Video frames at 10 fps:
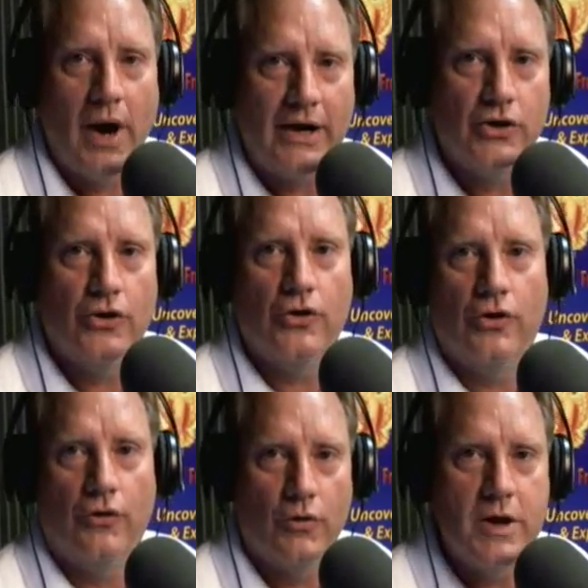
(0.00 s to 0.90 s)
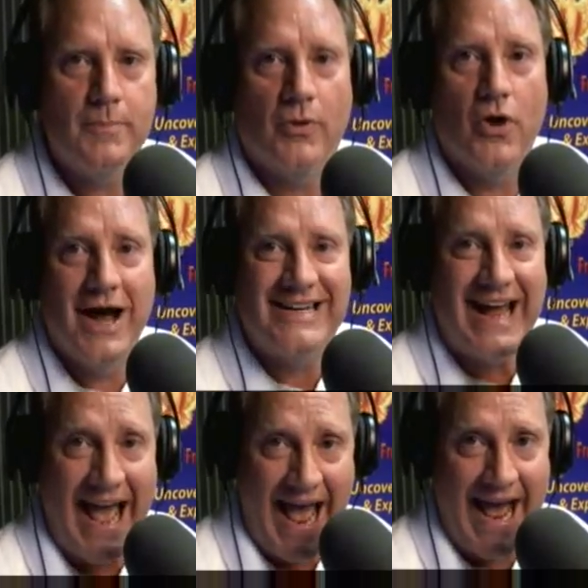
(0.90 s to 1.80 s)
Predator and Reaper
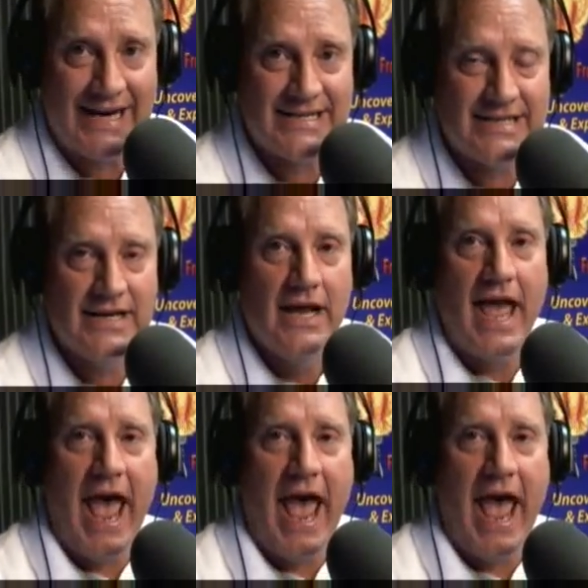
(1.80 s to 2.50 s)
attacks,